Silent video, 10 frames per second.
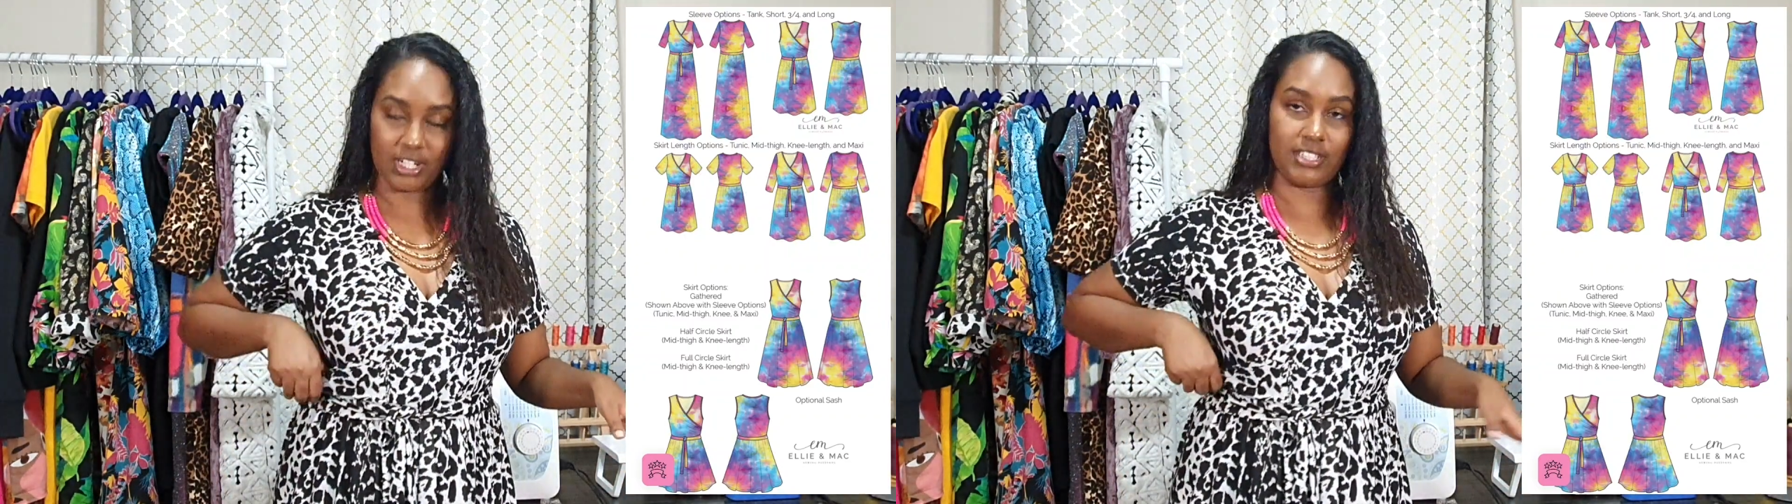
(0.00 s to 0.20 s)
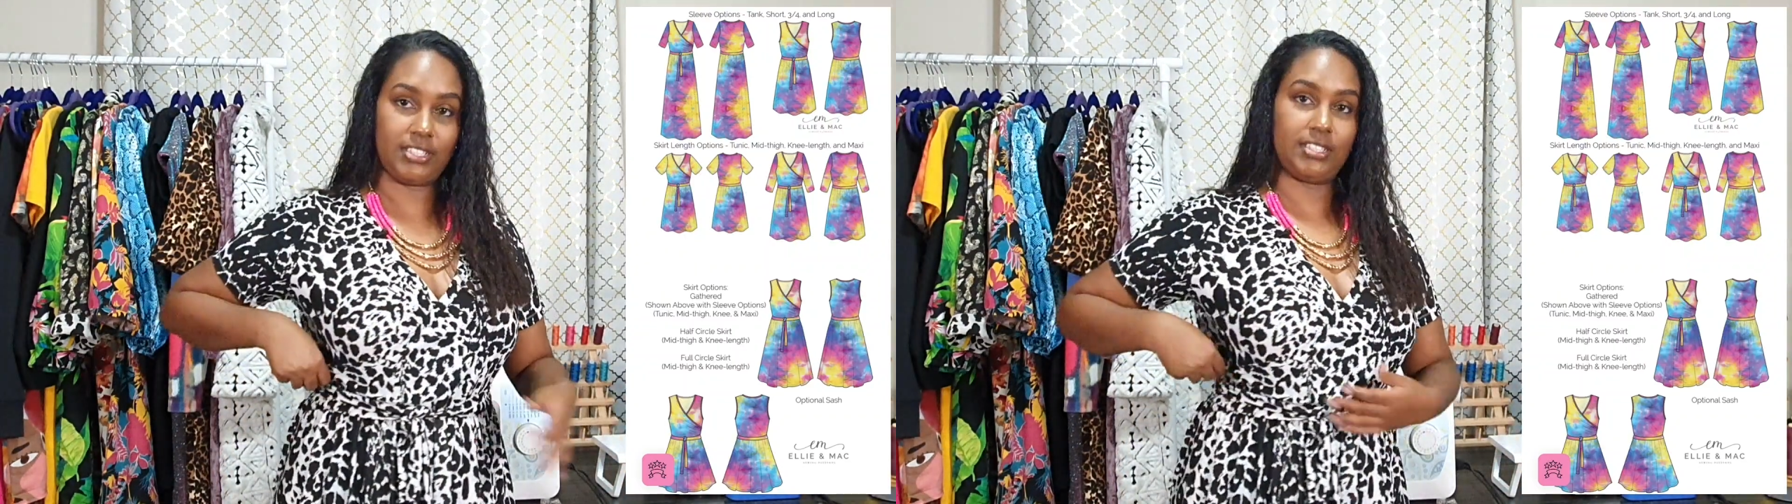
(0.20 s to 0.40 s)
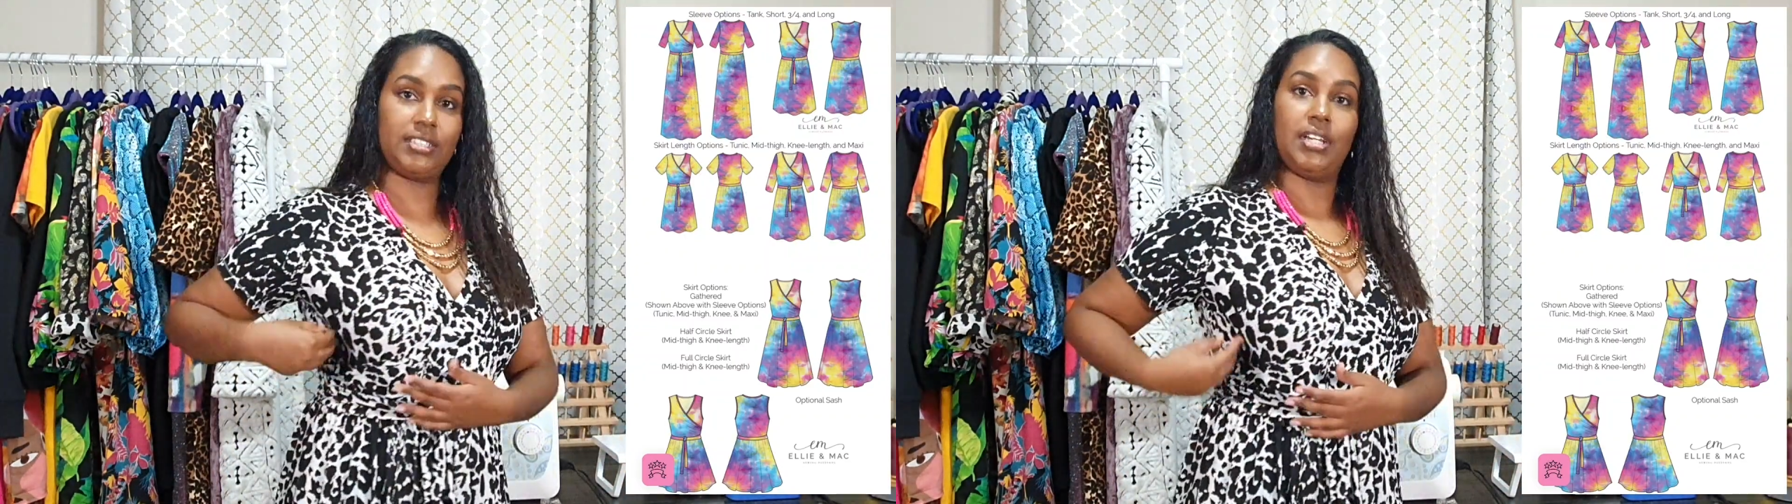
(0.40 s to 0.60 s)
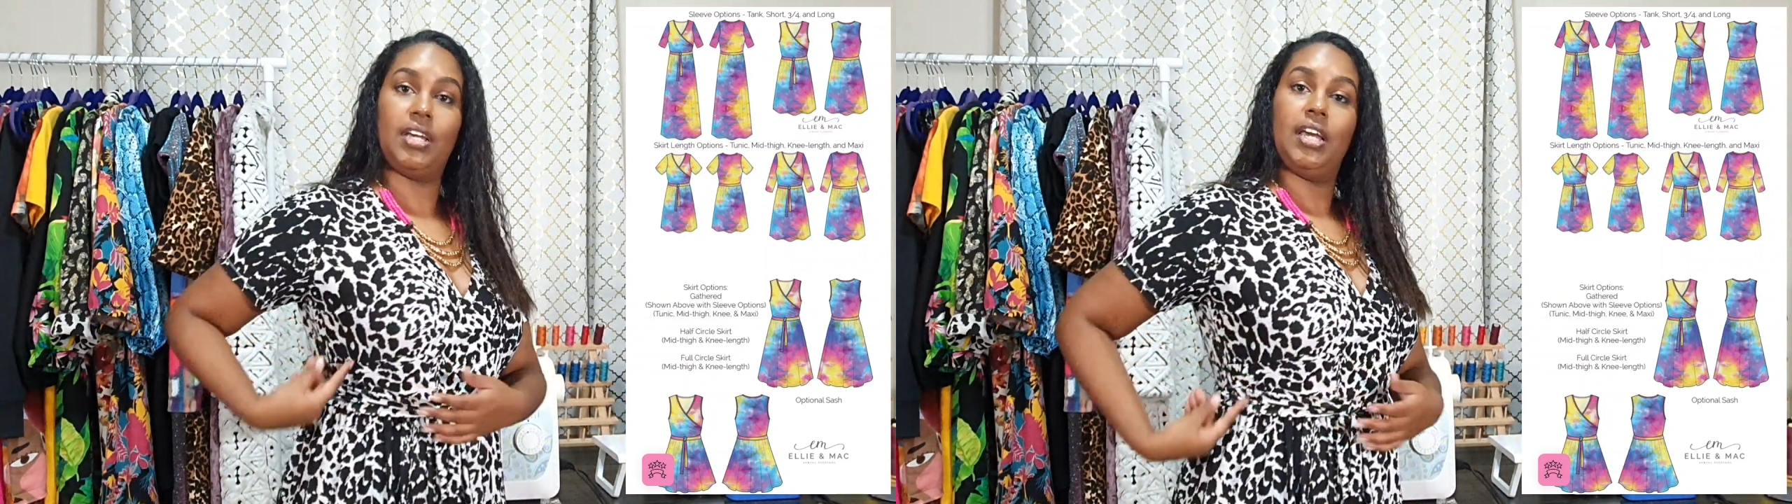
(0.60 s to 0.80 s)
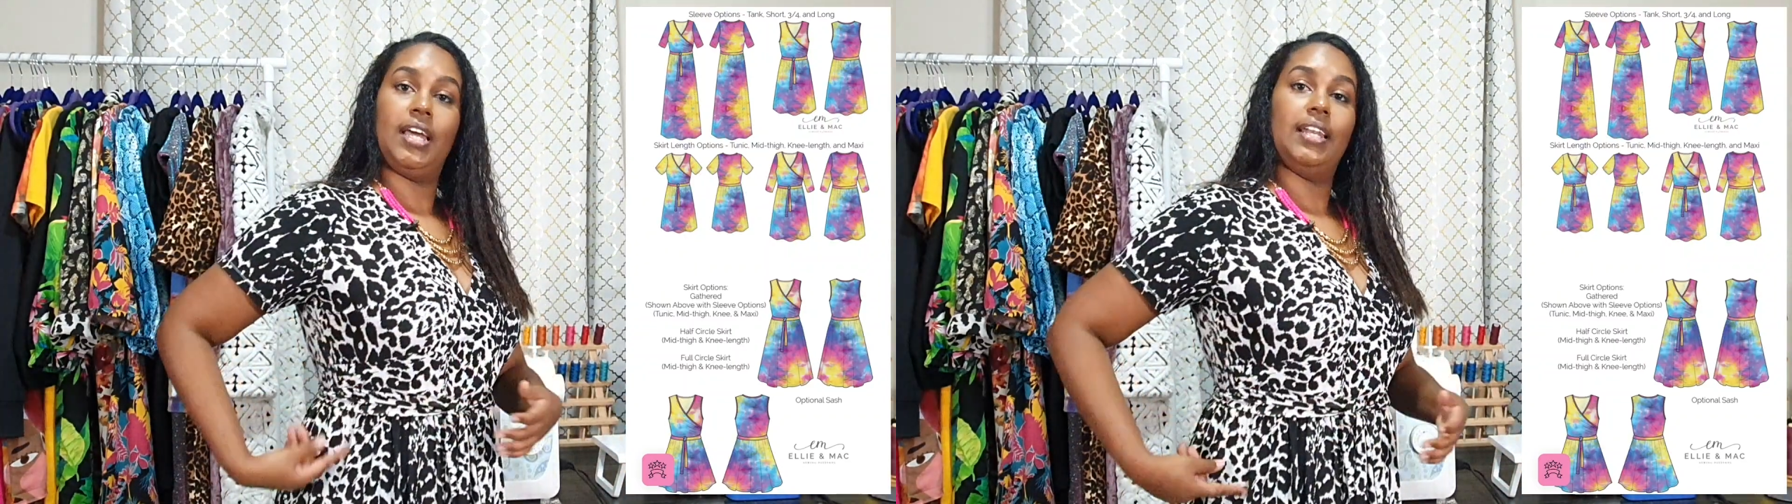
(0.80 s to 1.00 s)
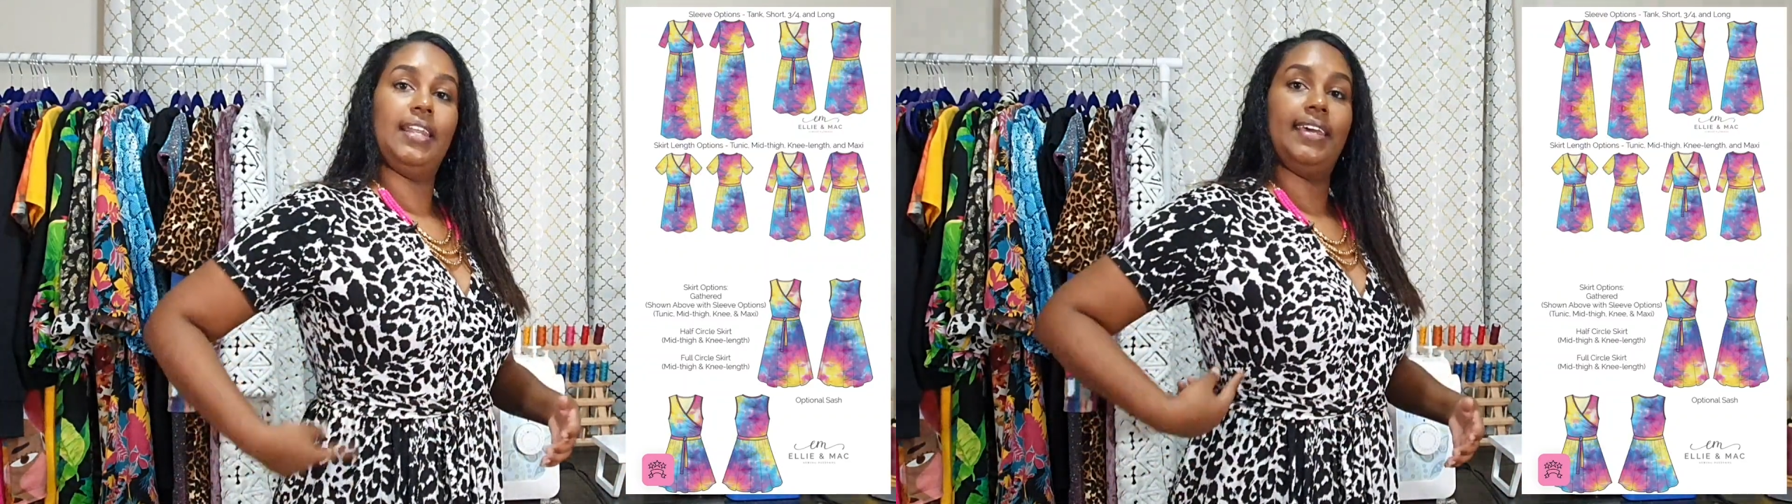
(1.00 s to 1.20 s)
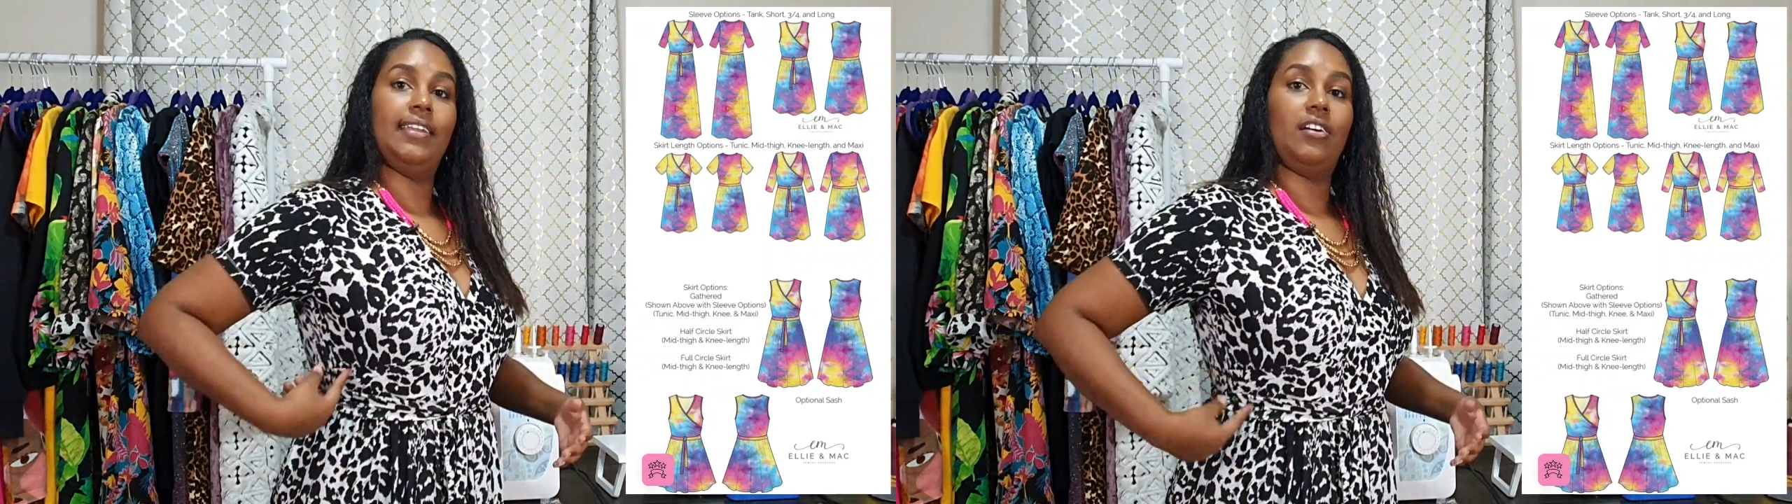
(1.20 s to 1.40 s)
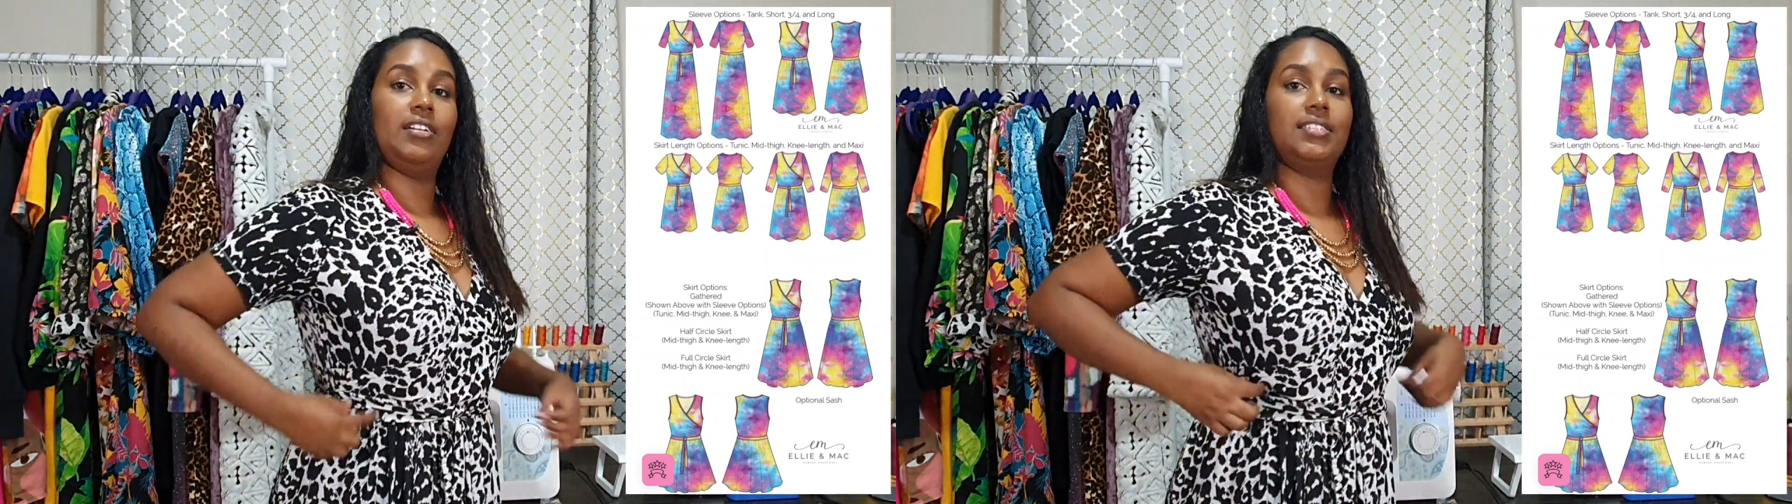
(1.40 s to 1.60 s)
I just laid
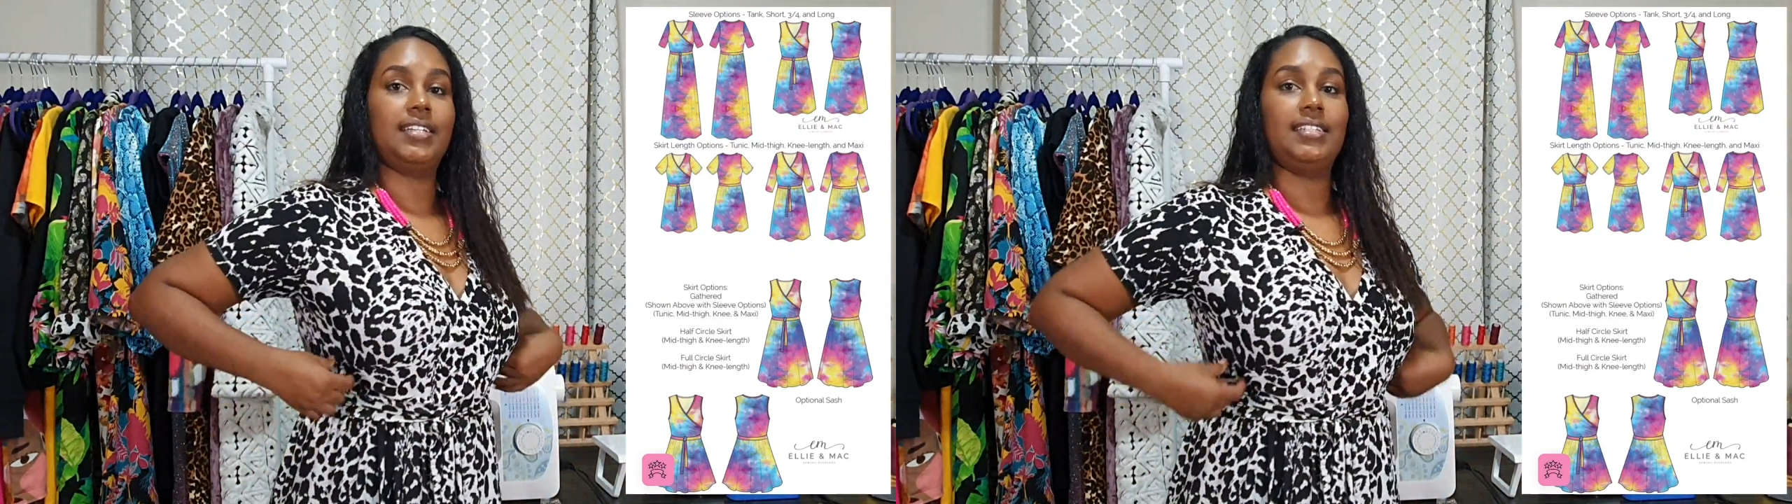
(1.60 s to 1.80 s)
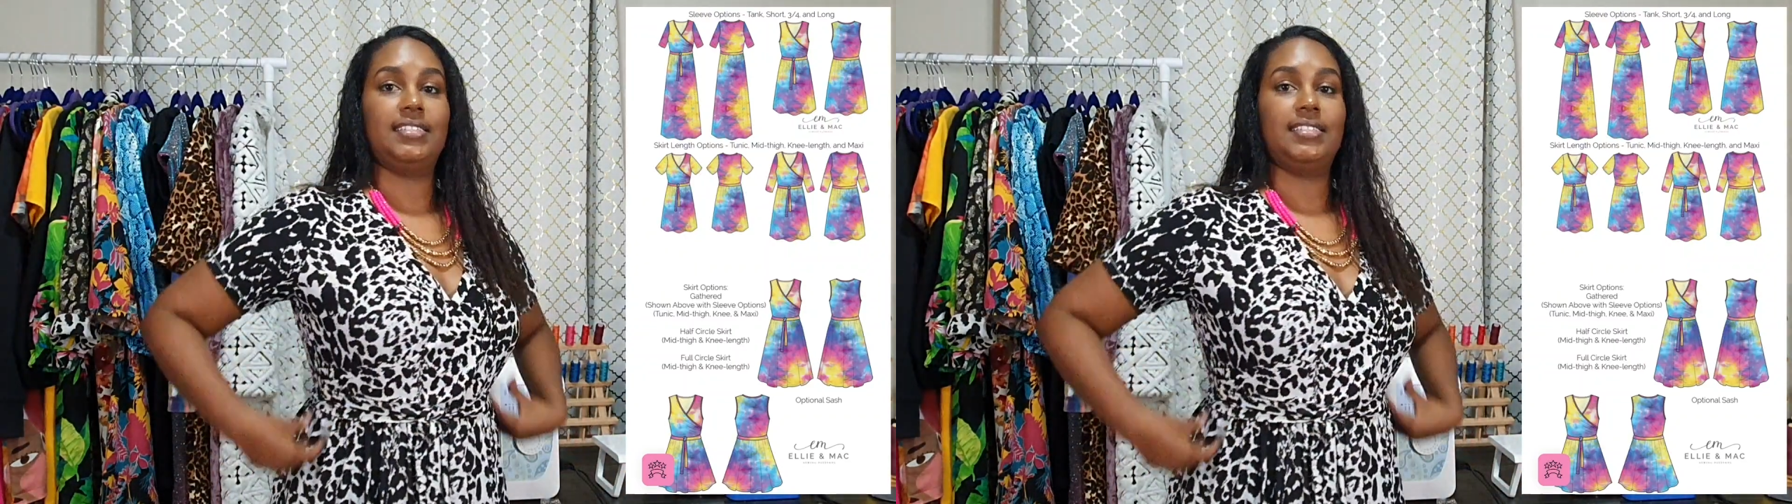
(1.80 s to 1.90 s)
it on the side